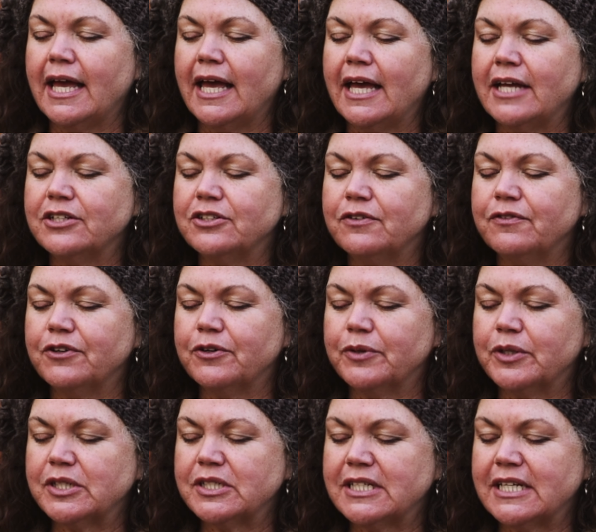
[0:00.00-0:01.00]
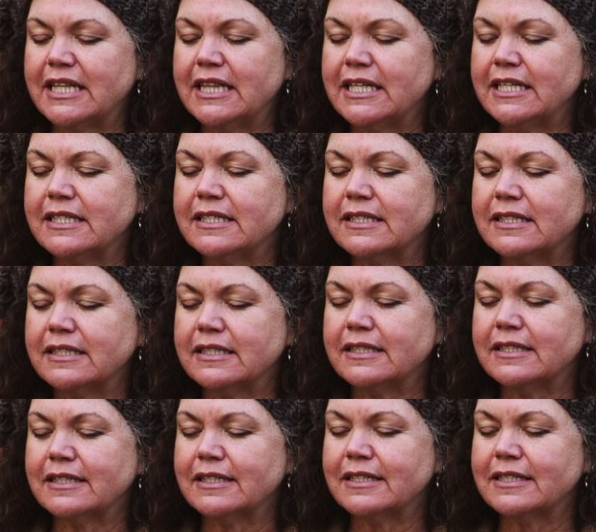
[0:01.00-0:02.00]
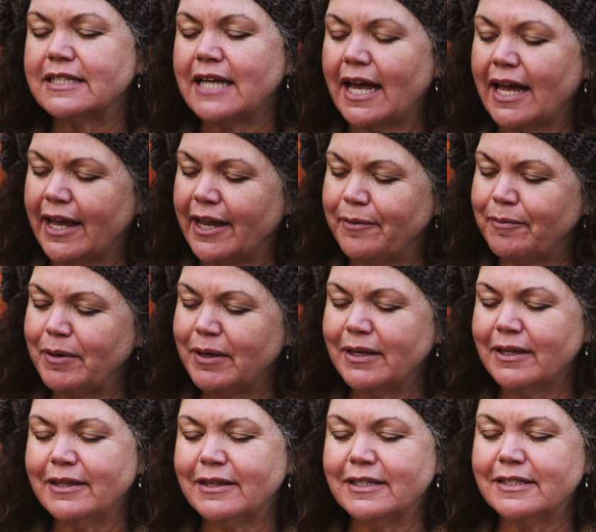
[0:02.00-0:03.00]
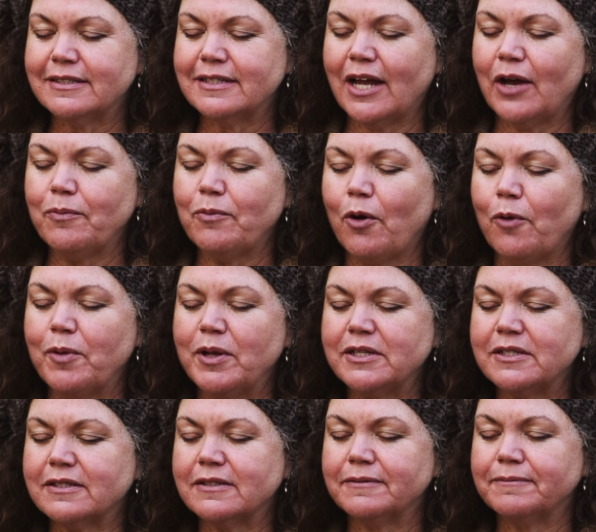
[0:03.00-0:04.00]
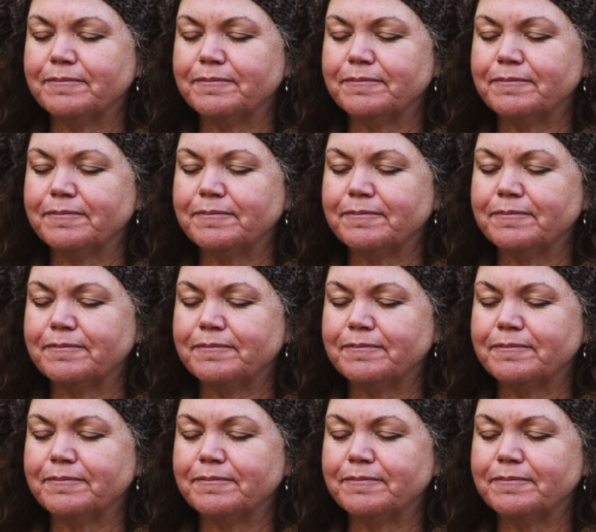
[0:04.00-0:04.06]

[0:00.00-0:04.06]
and your viewers in this time, these now moments.